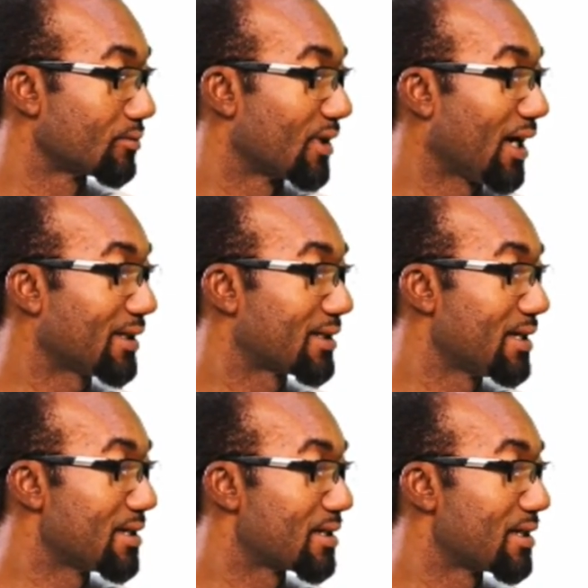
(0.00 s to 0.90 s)
that
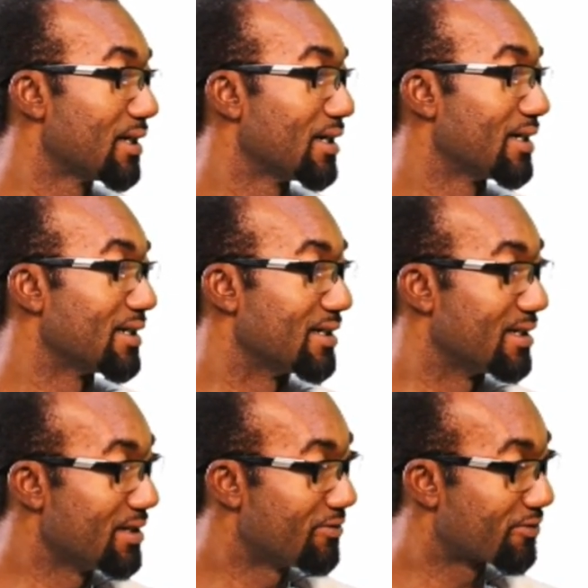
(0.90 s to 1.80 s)
taste
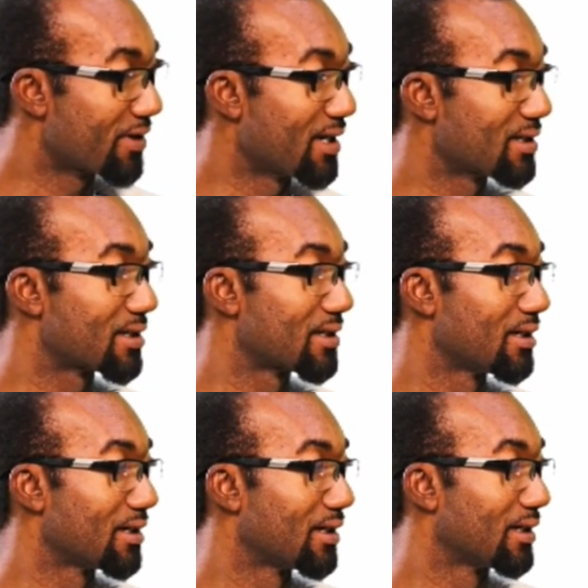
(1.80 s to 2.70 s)
different
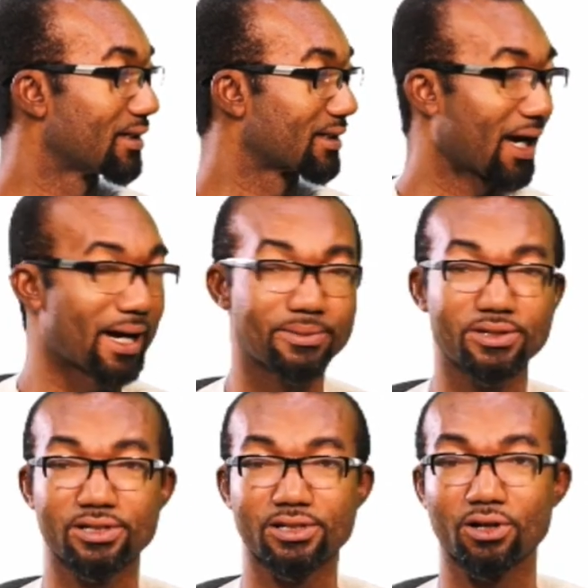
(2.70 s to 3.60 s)

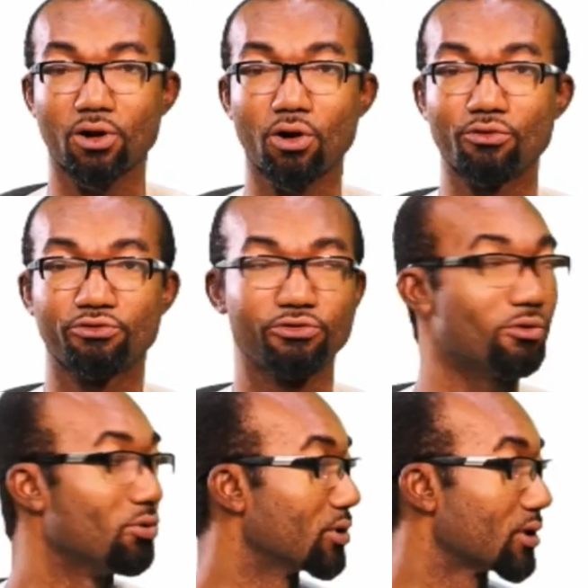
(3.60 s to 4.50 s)
types of
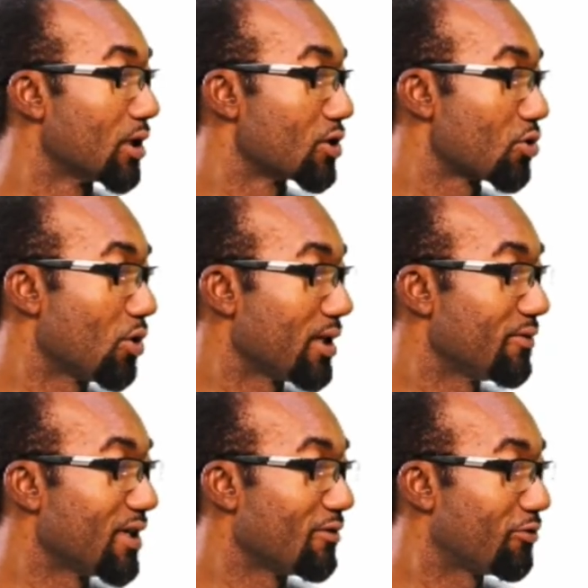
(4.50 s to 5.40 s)
food. So if
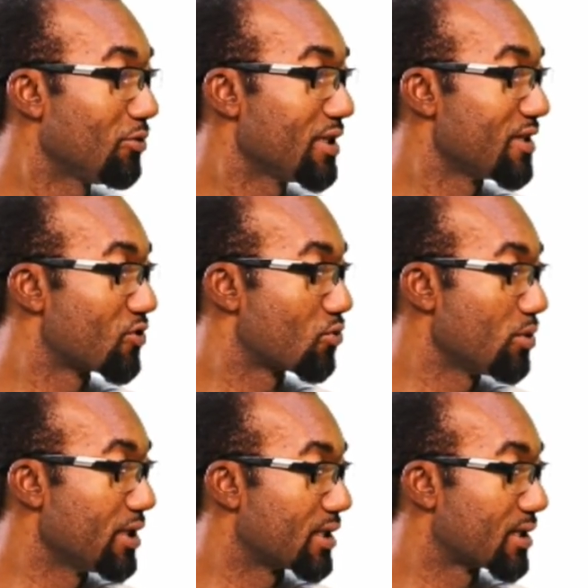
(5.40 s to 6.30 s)
the food is
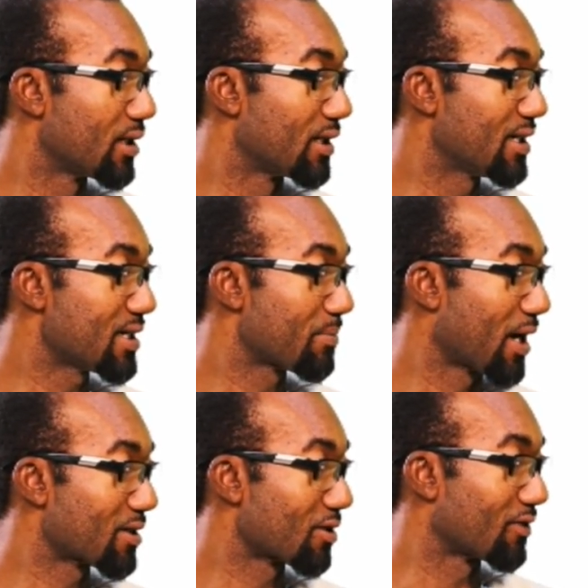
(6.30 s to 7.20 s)
sweet, this part of